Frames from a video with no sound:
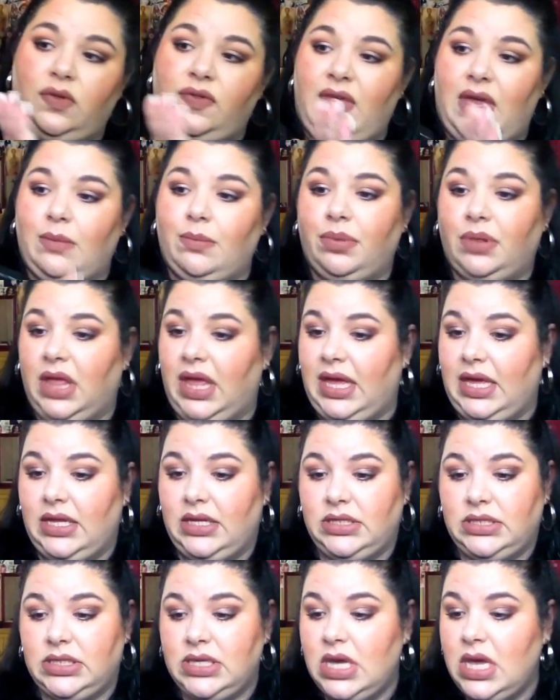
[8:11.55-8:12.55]
They
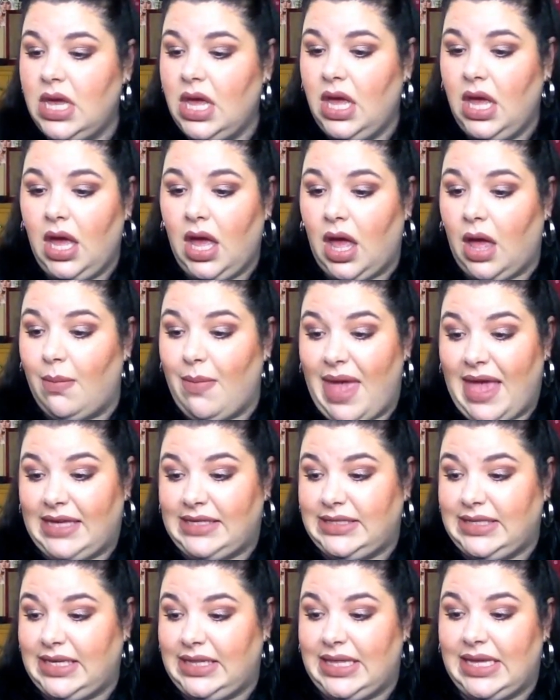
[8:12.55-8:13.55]
blend
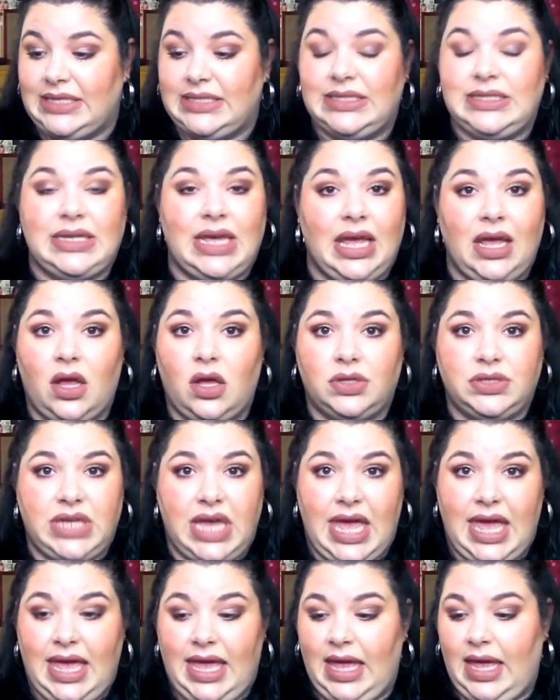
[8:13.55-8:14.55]
amazing. They stay all
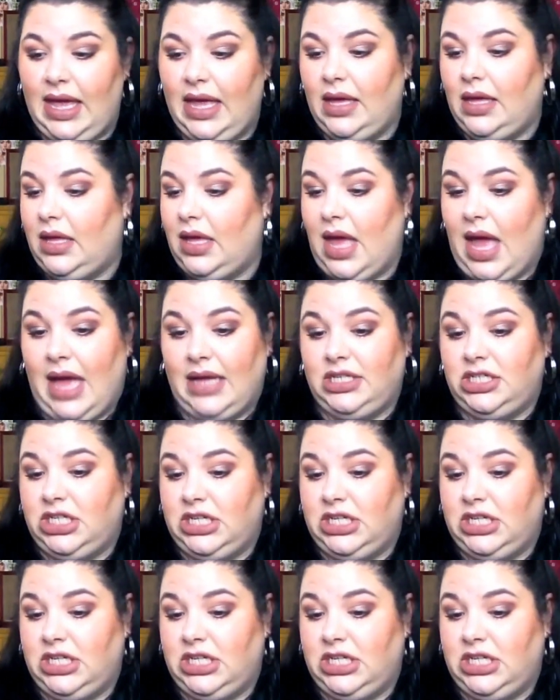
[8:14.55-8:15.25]
day. I